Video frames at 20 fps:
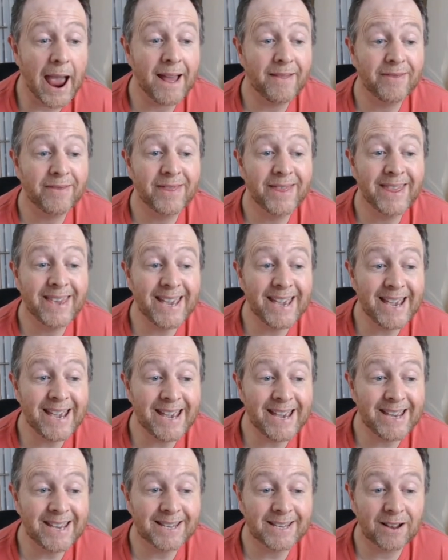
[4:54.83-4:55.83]
And
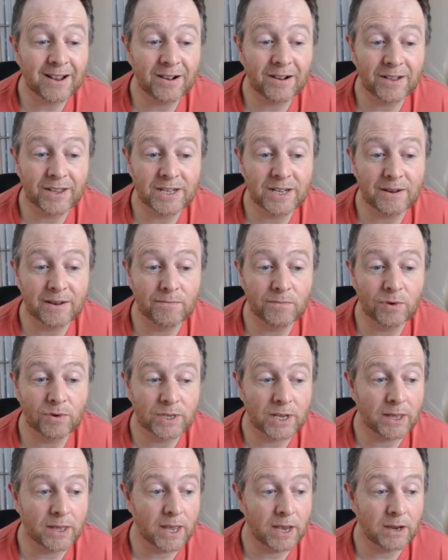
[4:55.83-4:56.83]
these are the
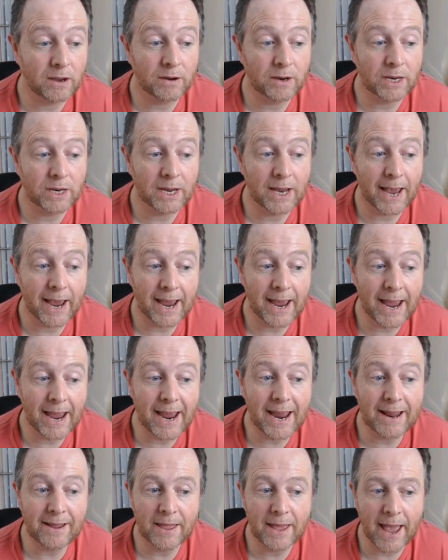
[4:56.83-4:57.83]
symbols that they're going to get
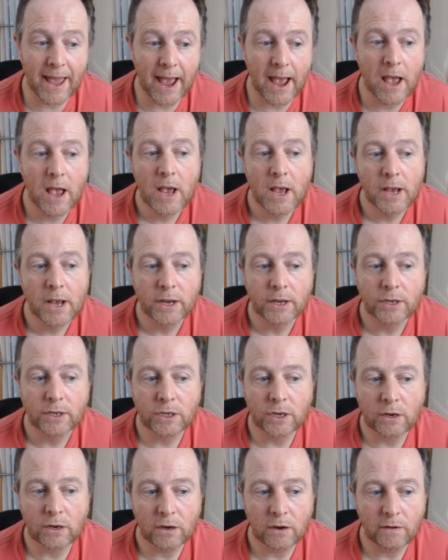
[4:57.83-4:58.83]
in there.
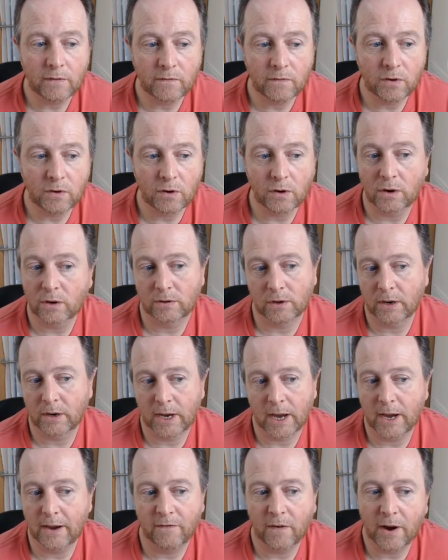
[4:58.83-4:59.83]
So you've got,
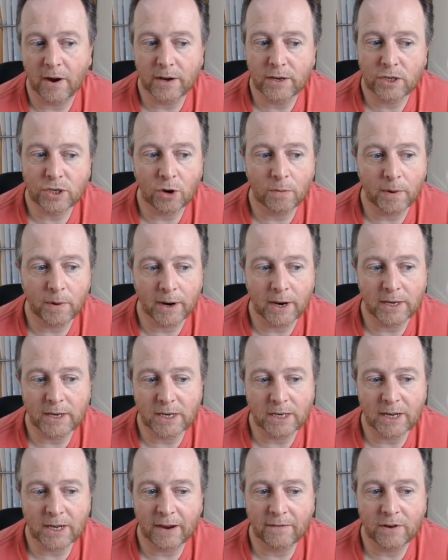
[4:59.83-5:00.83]
okay, fine, stop unless
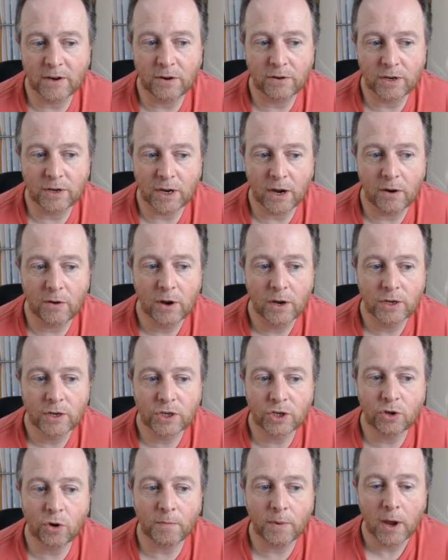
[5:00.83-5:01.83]
it's safe to do so.
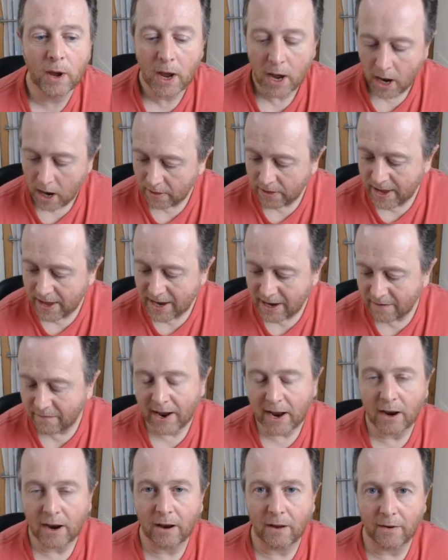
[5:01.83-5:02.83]
Stop. Think
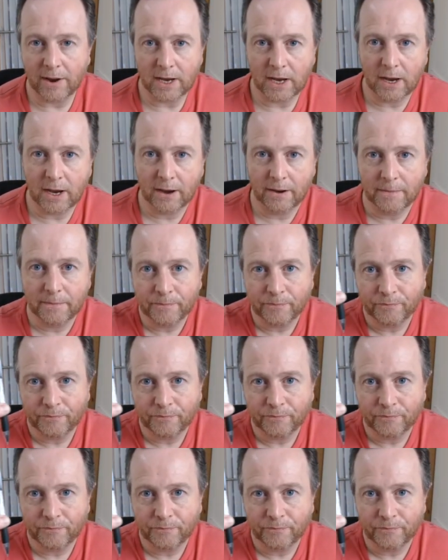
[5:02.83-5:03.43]
of it like